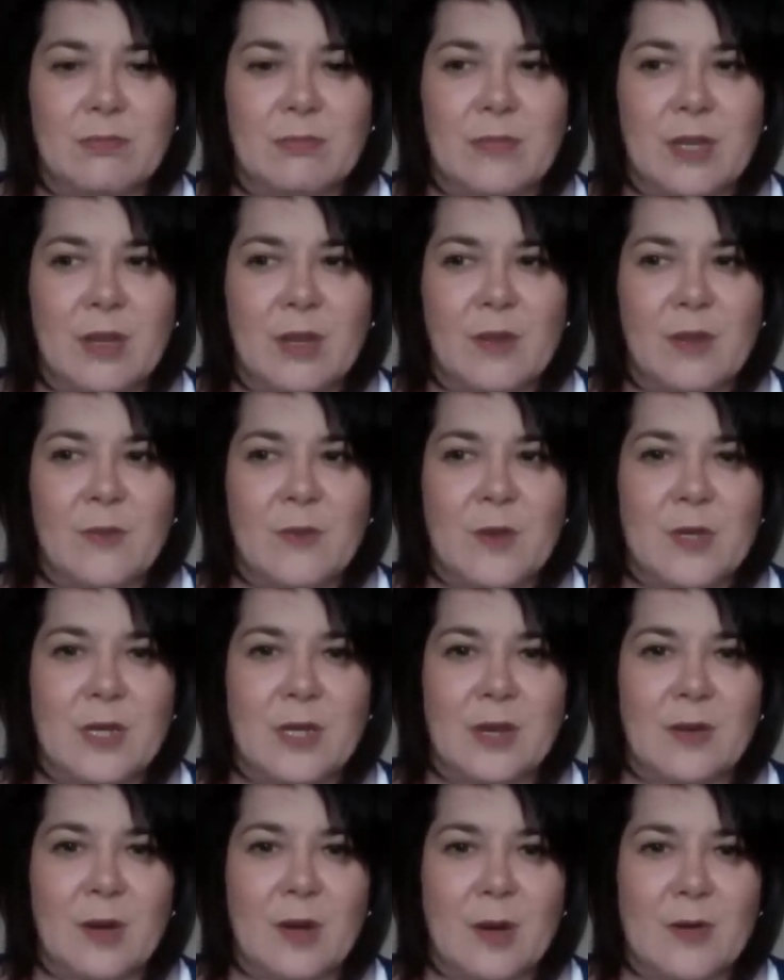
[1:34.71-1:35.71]
the
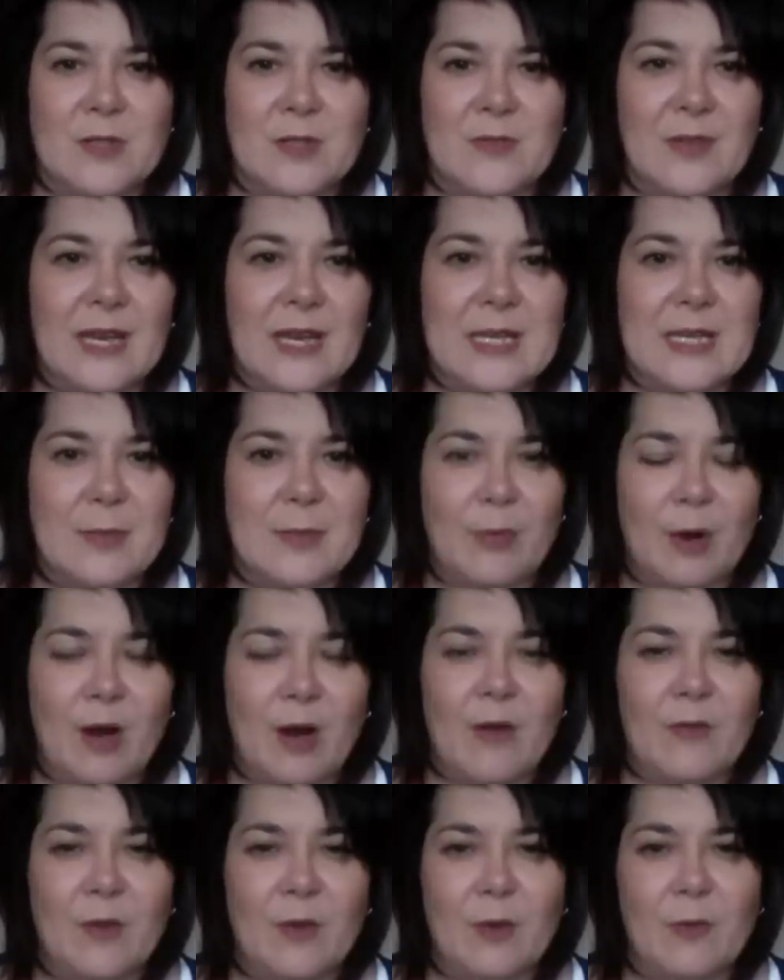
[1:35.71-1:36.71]
food I was feeling
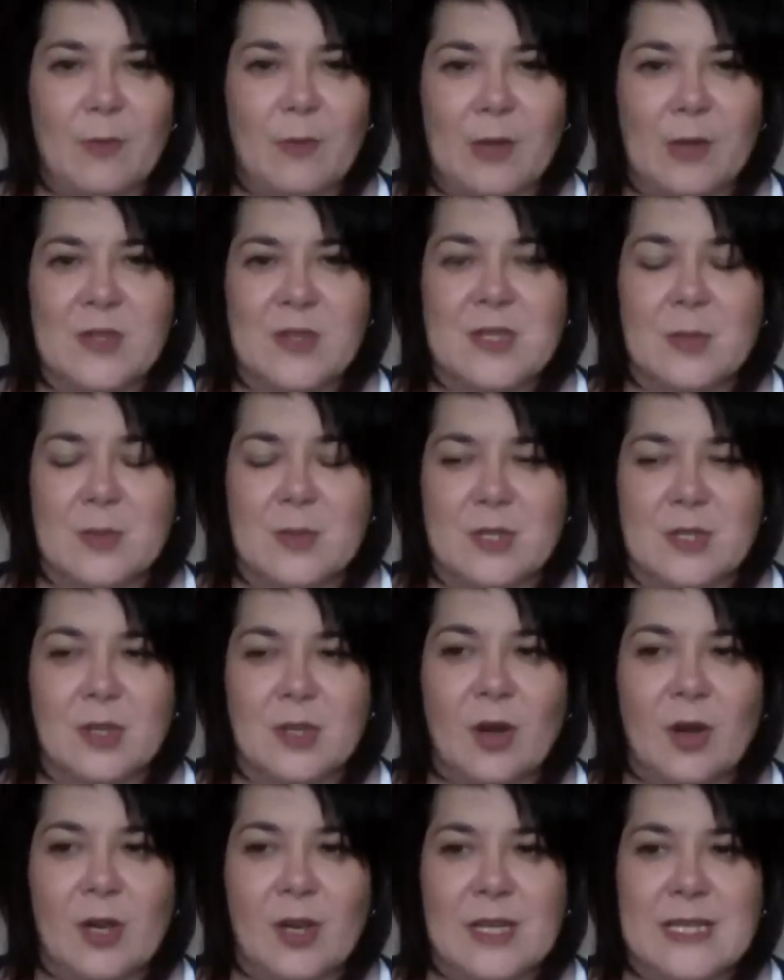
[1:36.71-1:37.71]
deprived of because I was
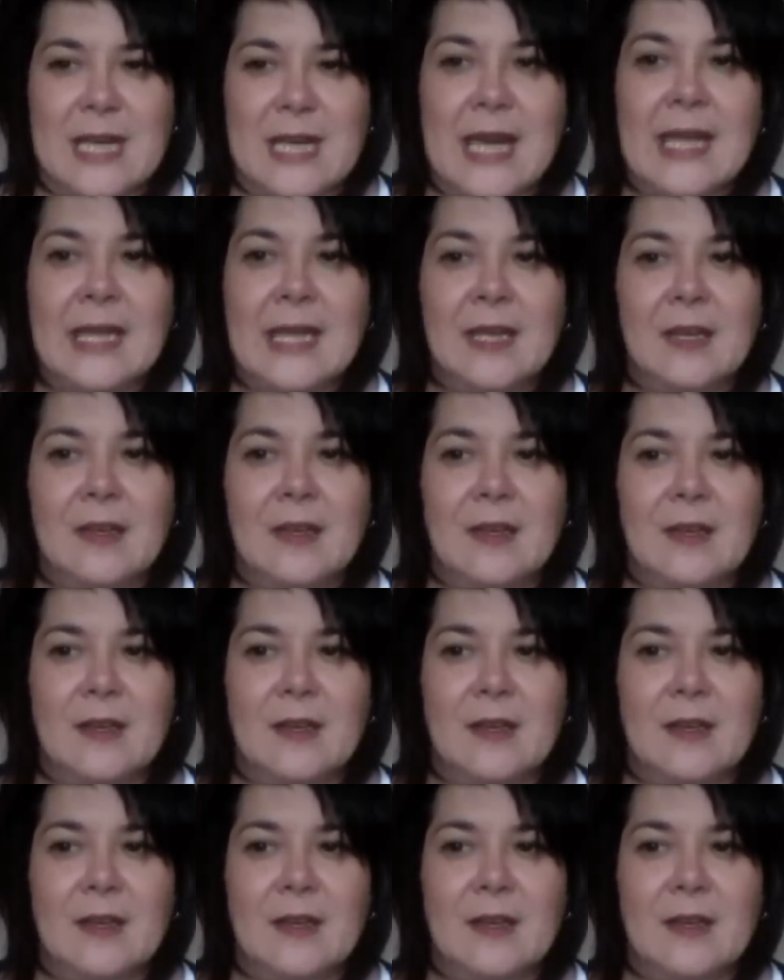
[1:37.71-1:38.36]
on holiday.